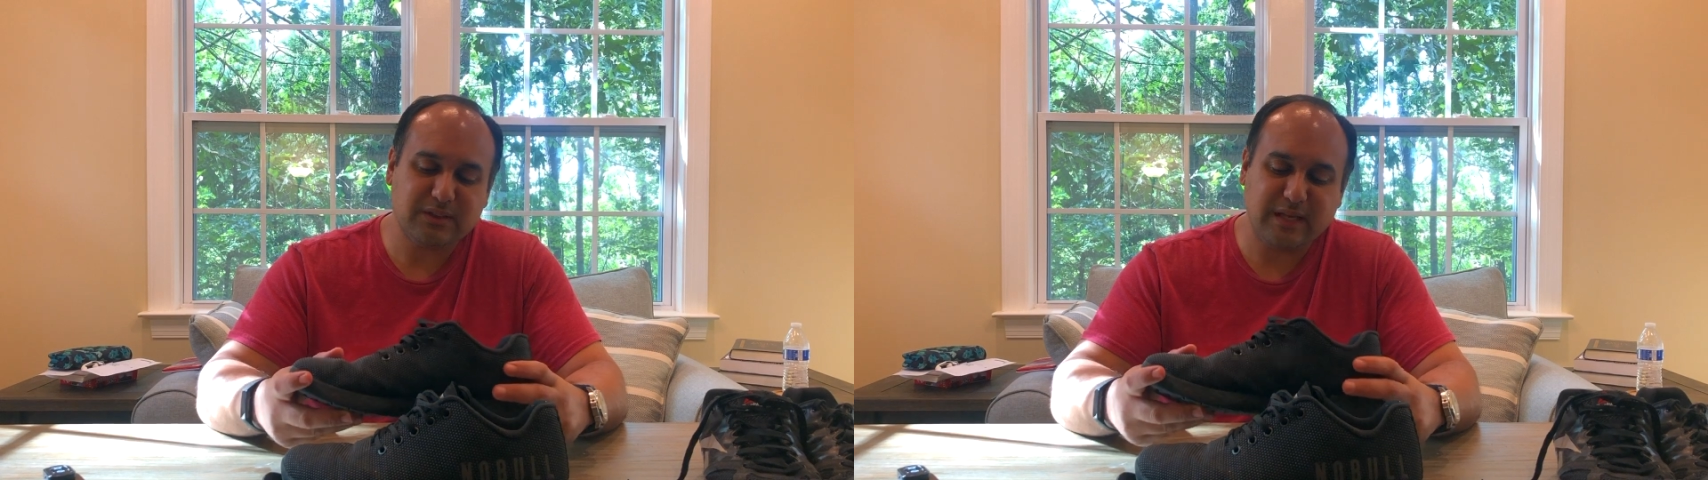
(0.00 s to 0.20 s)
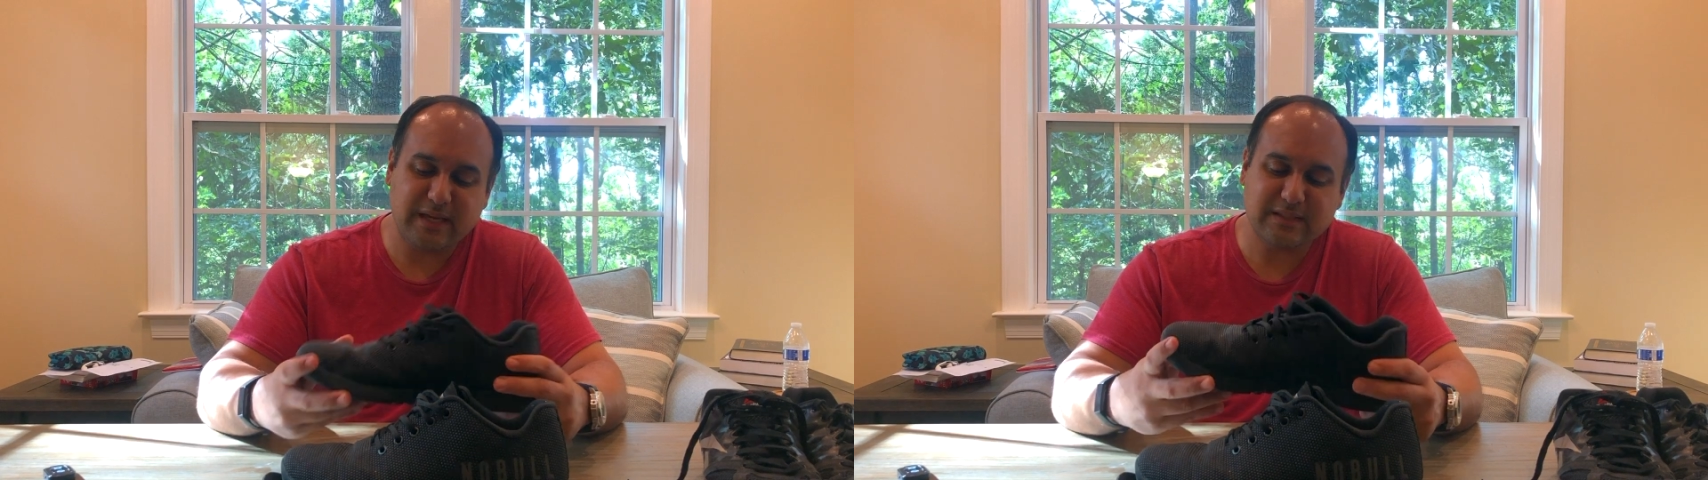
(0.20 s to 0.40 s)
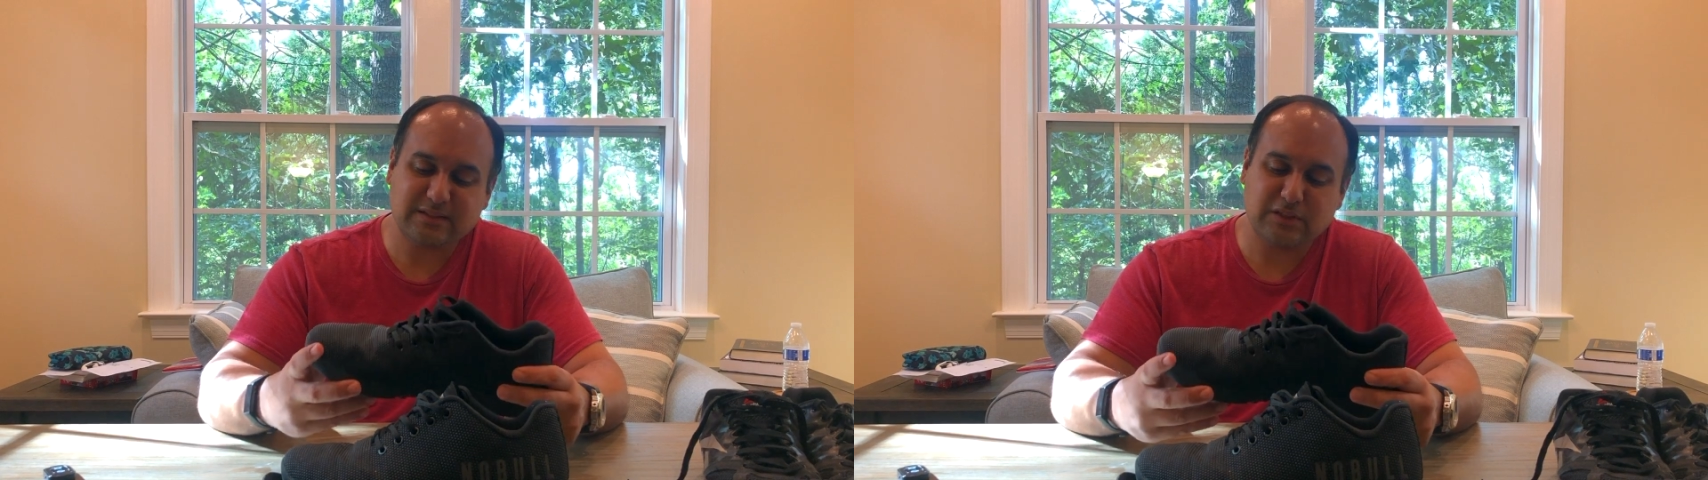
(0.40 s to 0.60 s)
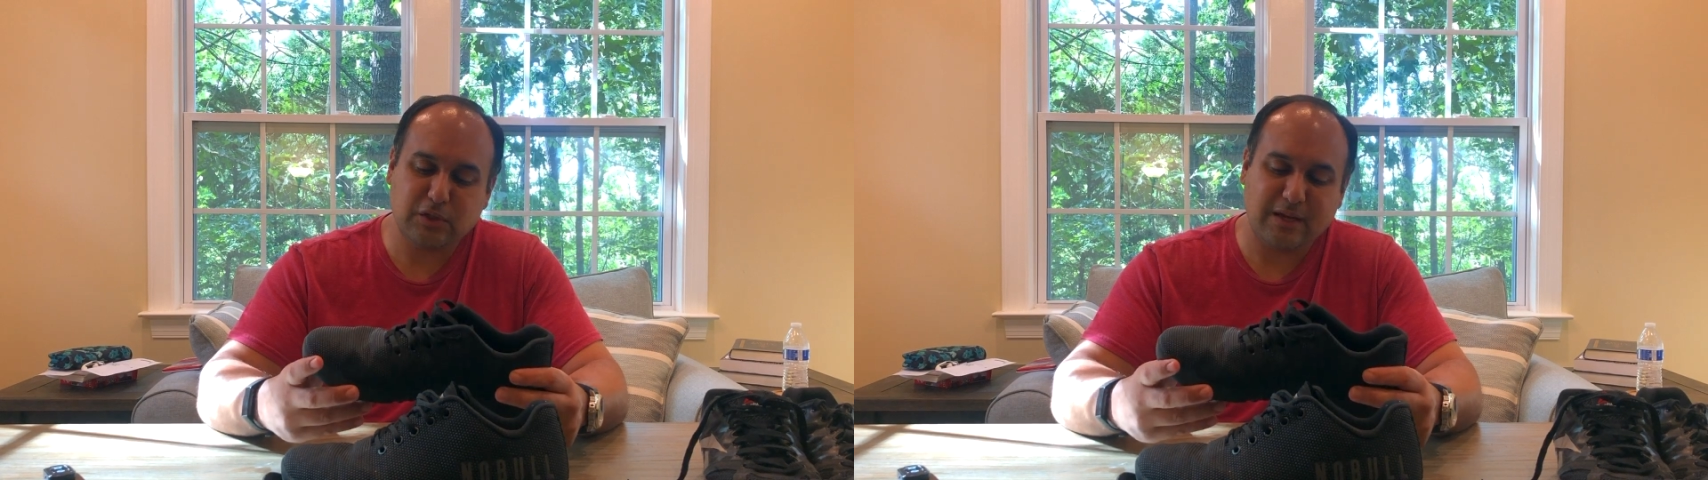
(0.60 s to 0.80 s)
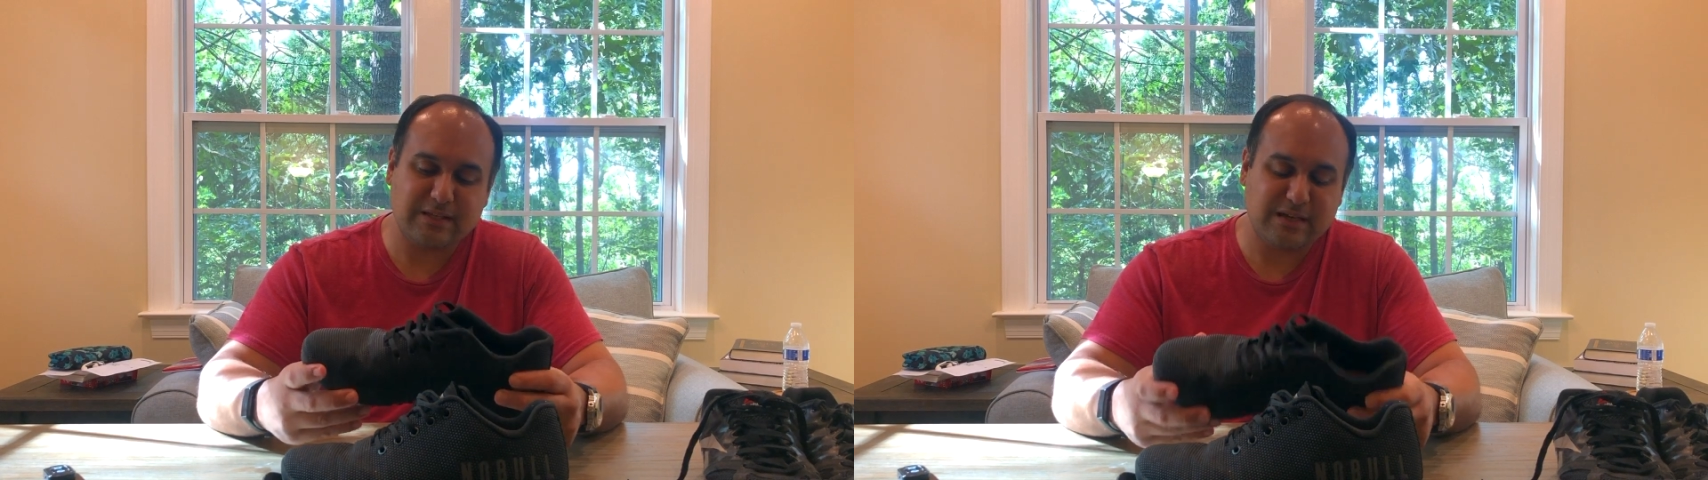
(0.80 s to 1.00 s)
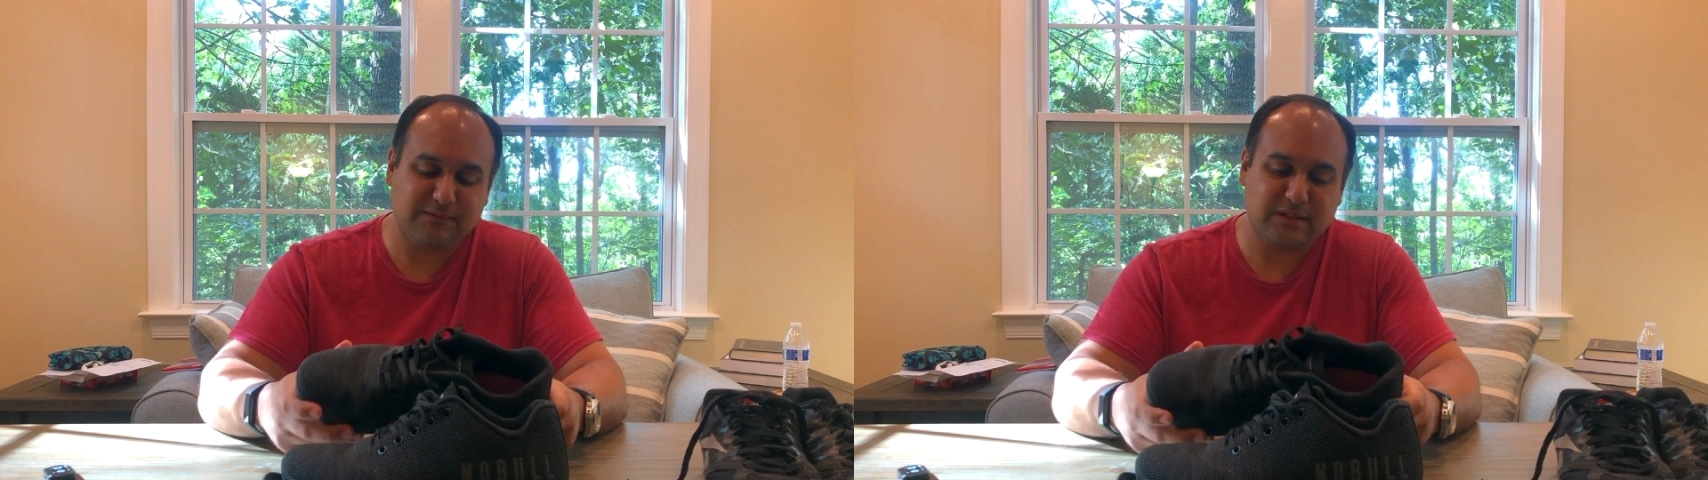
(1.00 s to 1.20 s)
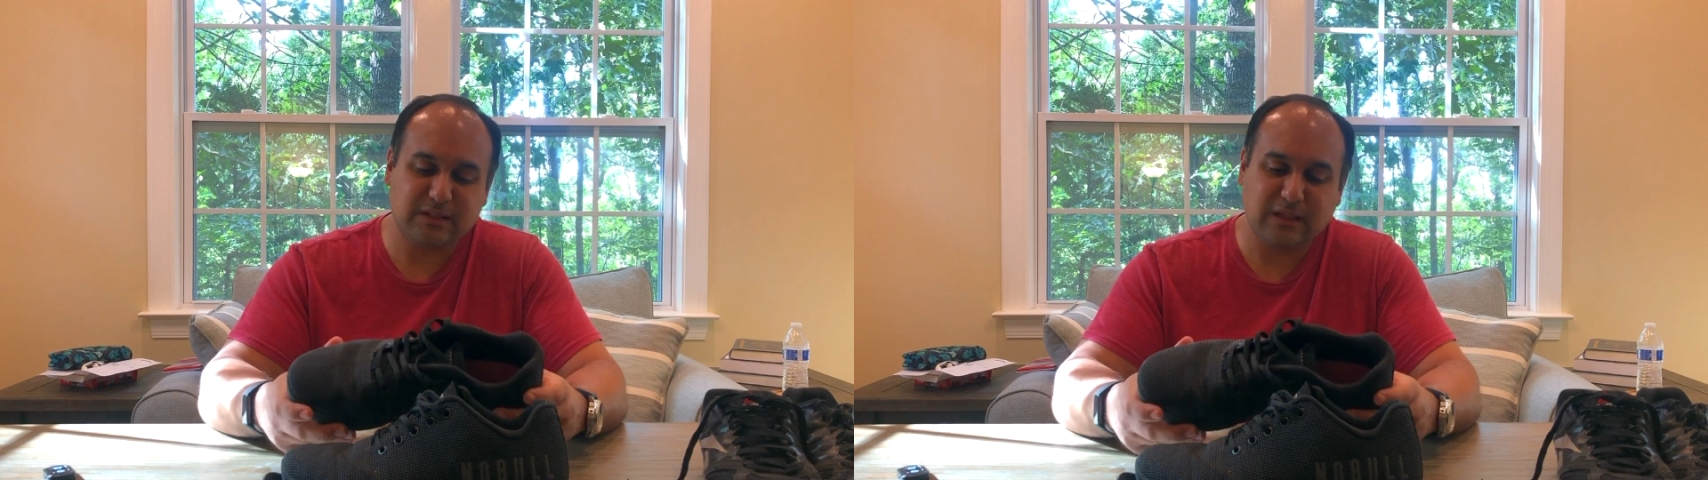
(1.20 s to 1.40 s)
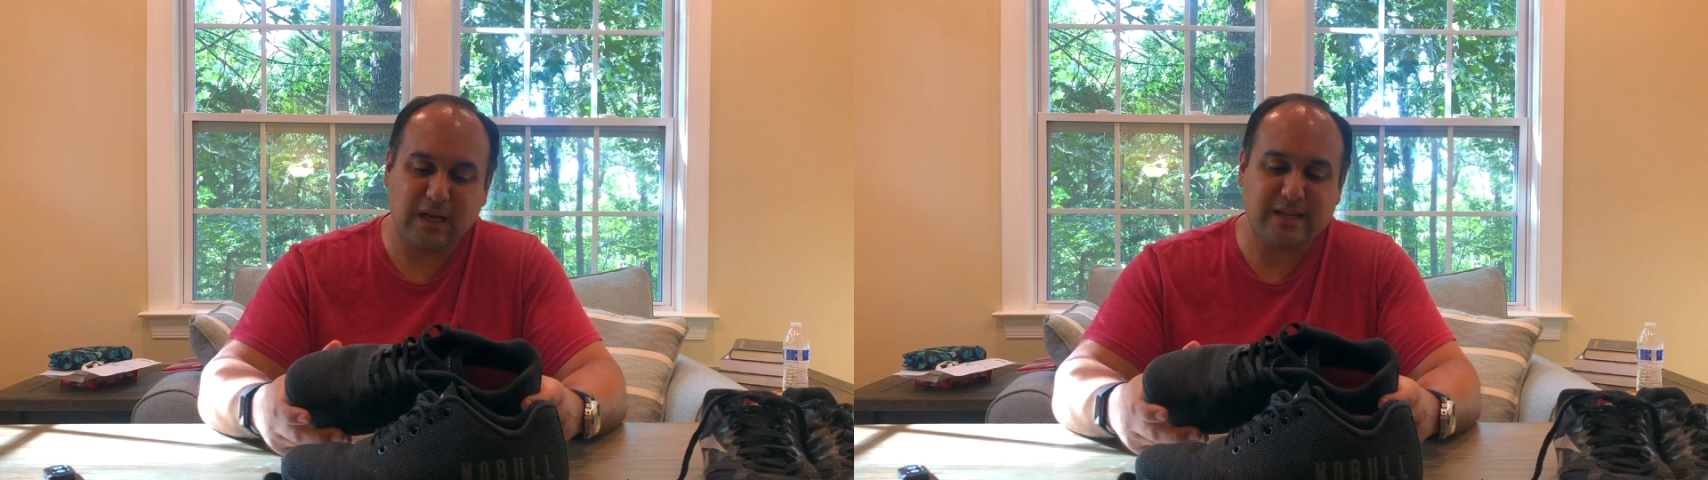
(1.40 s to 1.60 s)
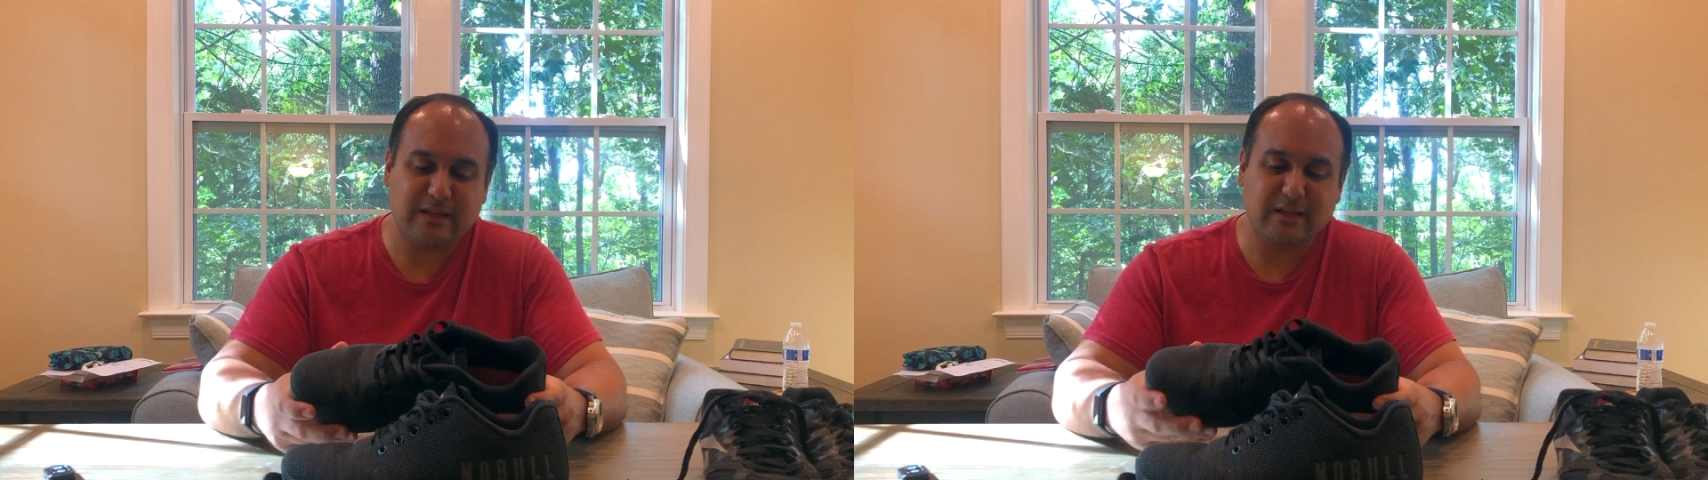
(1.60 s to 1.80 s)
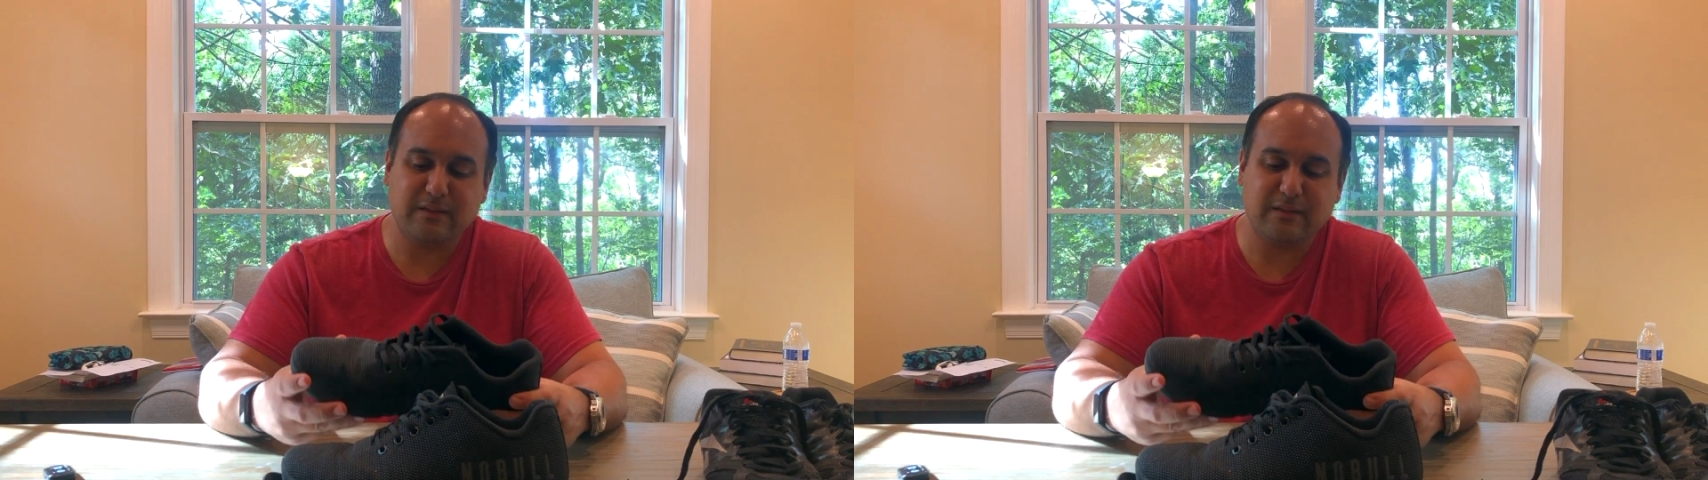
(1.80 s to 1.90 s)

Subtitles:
case, I definitely like